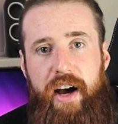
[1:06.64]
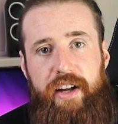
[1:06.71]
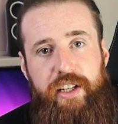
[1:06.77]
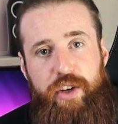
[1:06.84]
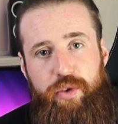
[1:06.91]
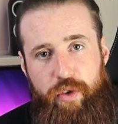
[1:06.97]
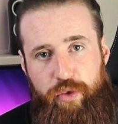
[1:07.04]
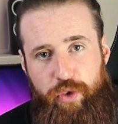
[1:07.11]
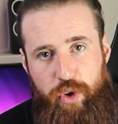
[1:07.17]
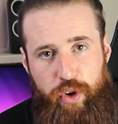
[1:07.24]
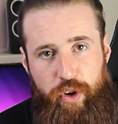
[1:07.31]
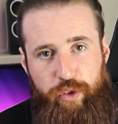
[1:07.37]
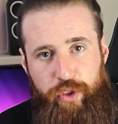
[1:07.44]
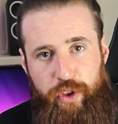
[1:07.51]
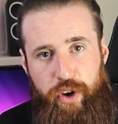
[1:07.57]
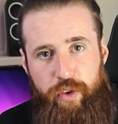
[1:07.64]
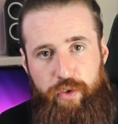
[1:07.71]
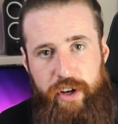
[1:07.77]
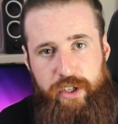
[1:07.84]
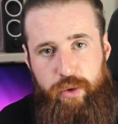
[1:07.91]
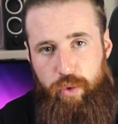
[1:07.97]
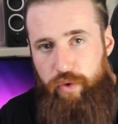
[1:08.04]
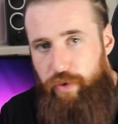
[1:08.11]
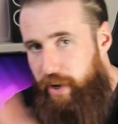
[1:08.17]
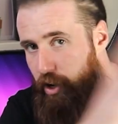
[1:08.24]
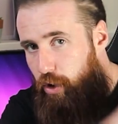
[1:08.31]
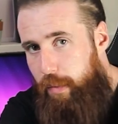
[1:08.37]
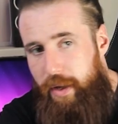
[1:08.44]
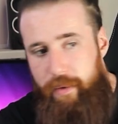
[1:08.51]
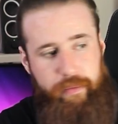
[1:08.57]
I did a review of the Razer Wolverine
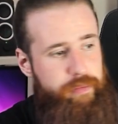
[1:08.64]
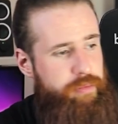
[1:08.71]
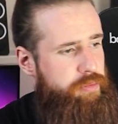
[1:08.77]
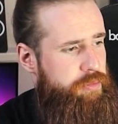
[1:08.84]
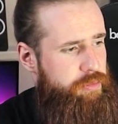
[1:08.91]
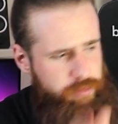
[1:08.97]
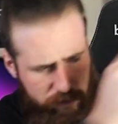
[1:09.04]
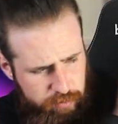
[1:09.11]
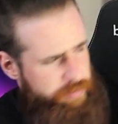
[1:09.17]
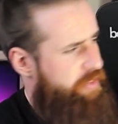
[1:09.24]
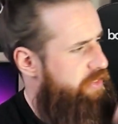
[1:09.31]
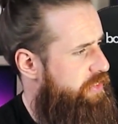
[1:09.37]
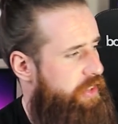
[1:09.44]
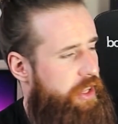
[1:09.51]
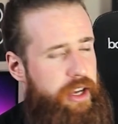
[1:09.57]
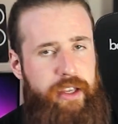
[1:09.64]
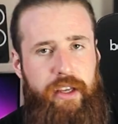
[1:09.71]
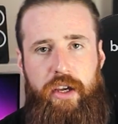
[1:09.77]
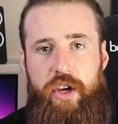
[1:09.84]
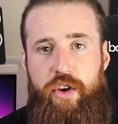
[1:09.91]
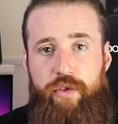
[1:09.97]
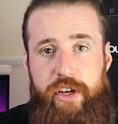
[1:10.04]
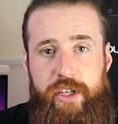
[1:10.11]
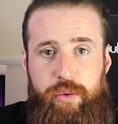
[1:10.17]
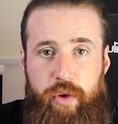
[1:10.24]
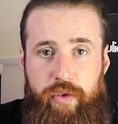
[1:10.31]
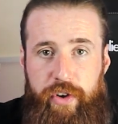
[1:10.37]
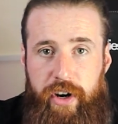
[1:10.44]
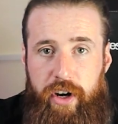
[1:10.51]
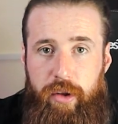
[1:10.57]
Ultimate. Razer
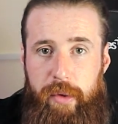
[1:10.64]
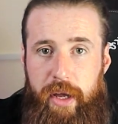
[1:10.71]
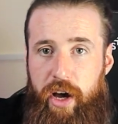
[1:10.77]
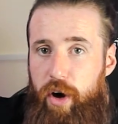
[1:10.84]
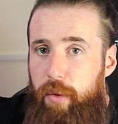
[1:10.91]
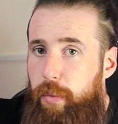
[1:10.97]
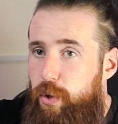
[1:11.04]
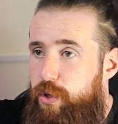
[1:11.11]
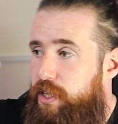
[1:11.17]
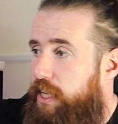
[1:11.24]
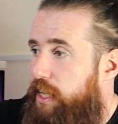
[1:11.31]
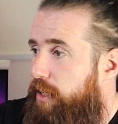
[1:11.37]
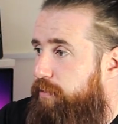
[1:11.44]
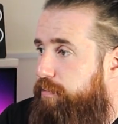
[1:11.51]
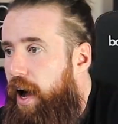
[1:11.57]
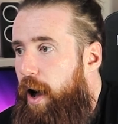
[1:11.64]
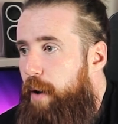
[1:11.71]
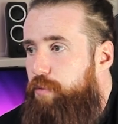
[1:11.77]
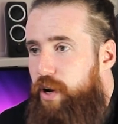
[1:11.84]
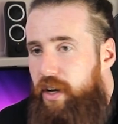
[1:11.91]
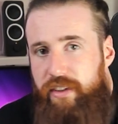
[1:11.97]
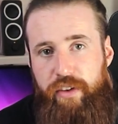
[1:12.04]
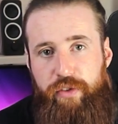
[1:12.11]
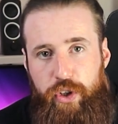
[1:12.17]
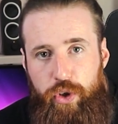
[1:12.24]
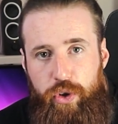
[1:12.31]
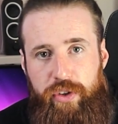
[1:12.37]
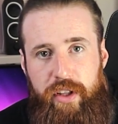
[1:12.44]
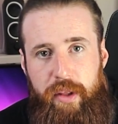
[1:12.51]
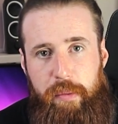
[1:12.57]
Wolverine Ultimate, I'll post it here. I'm relatively
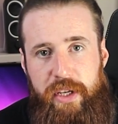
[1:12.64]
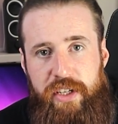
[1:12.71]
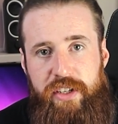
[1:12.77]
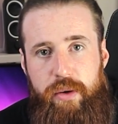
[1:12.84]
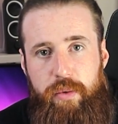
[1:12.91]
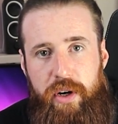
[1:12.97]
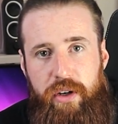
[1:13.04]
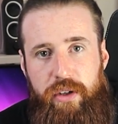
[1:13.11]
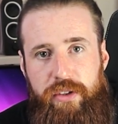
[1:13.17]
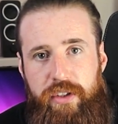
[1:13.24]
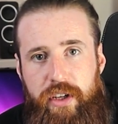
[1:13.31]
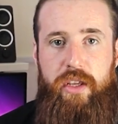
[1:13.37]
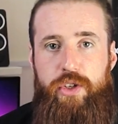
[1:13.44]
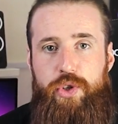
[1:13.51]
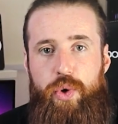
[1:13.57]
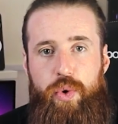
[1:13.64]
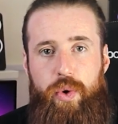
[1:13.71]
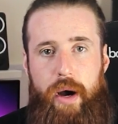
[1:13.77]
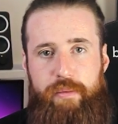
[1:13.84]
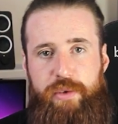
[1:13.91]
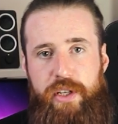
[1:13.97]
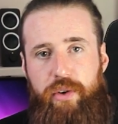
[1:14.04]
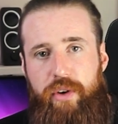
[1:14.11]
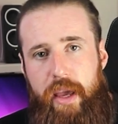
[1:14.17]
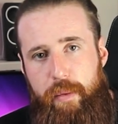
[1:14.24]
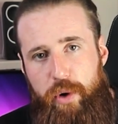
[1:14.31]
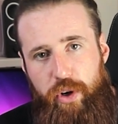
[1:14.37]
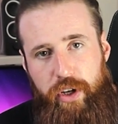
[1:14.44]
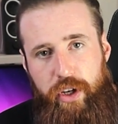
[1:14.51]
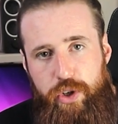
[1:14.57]
new to the PC world, so I'm still
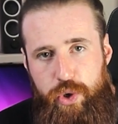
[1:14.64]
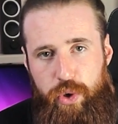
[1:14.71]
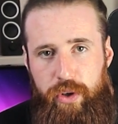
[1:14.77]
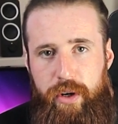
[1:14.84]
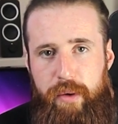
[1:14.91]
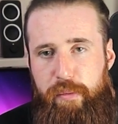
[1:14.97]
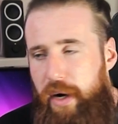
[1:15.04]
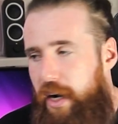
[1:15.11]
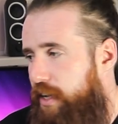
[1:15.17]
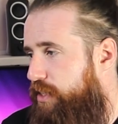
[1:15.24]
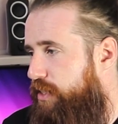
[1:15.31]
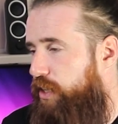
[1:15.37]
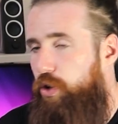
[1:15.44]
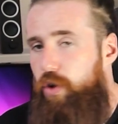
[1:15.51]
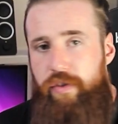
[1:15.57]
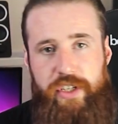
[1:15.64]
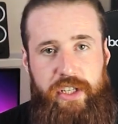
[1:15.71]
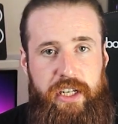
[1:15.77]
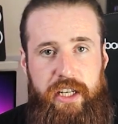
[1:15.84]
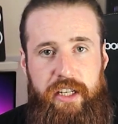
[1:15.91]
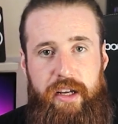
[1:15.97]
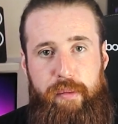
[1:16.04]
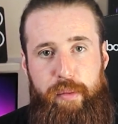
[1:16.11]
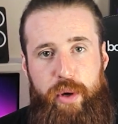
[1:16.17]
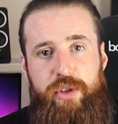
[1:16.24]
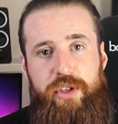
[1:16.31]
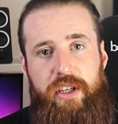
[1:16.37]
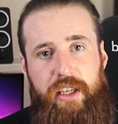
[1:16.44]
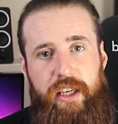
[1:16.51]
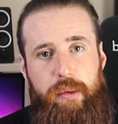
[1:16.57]
gaming on a controller, but still obviously need a
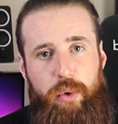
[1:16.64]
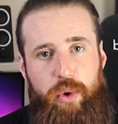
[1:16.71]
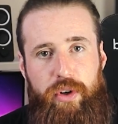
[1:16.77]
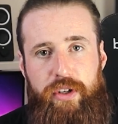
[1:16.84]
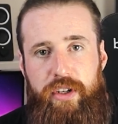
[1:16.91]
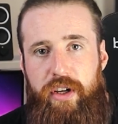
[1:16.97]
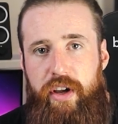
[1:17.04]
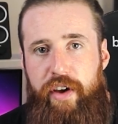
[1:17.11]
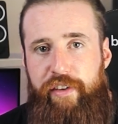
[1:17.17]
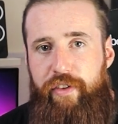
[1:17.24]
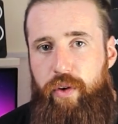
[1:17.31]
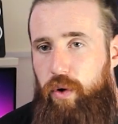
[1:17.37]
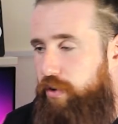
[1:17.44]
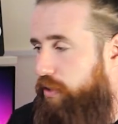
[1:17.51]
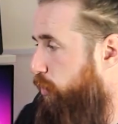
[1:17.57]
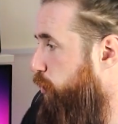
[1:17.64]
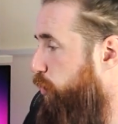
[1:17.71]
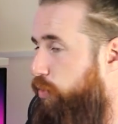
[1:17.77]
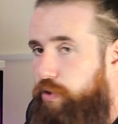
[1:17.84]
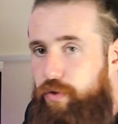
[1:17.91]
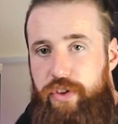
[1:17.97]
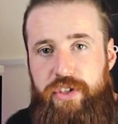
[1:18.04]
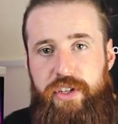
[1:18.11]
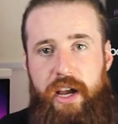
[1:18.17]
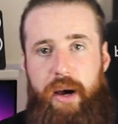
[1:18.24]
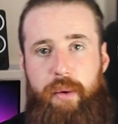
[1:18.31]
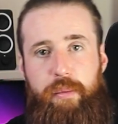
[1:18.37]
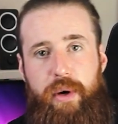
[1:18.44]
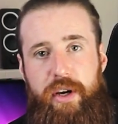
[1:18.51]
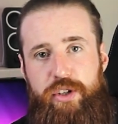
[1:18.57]
mouse and keyboard for the look of the setup.